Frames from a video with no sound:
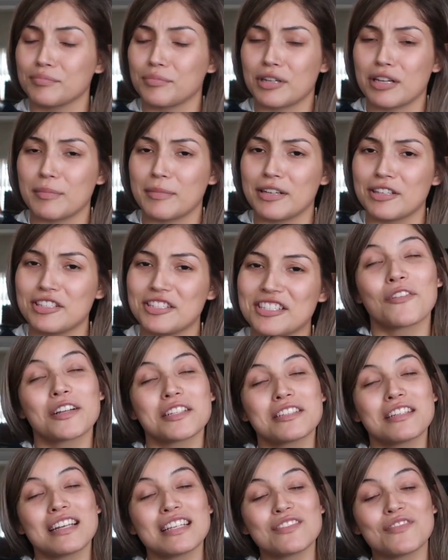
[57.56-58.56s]
pretty much. For
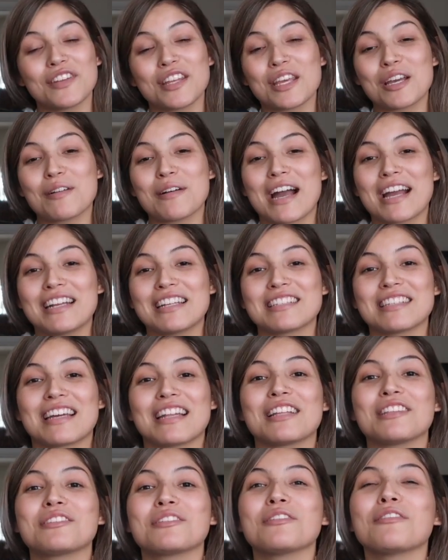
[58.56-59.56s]
today's video, I
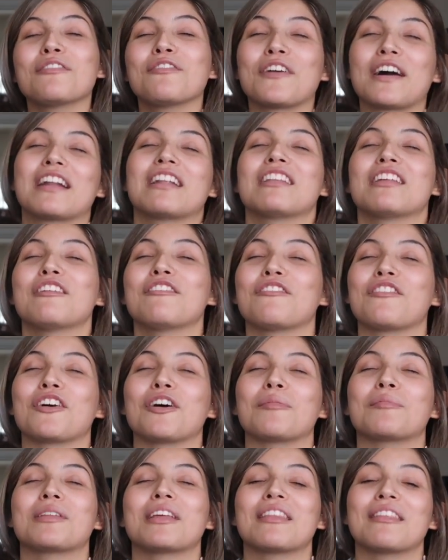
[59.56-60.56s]
decided to finally
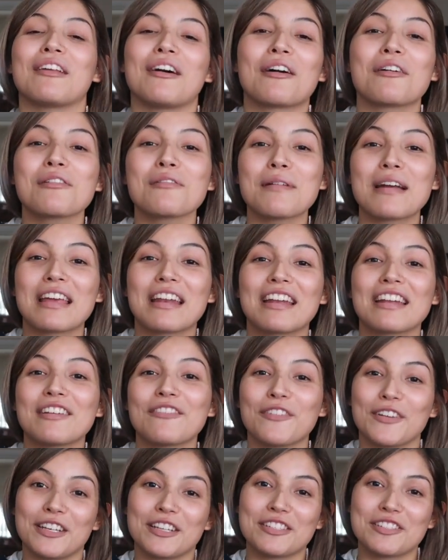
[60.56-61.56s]
film the
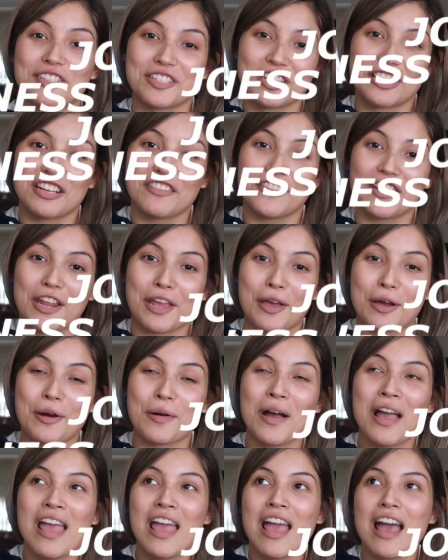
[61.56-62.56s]
long-awaited fitness journey
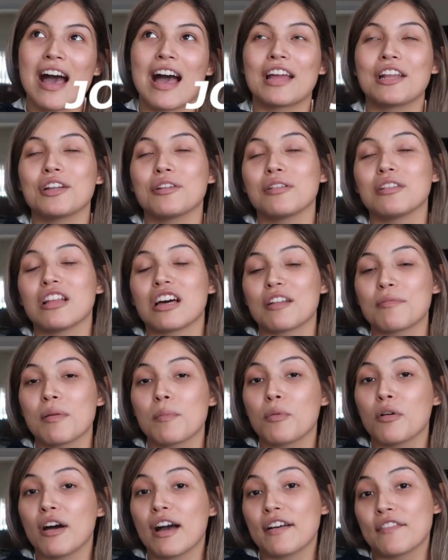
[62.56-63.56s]
video. I know a lot of
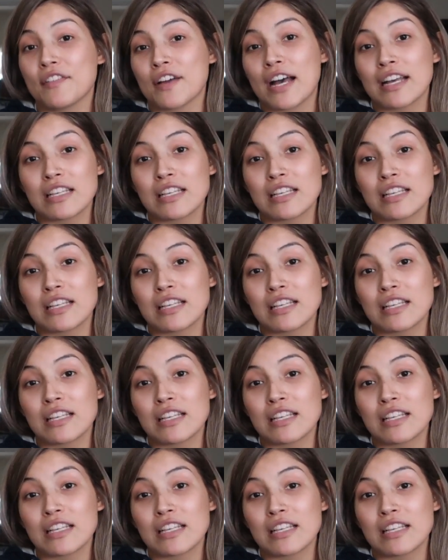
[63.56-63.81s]
people have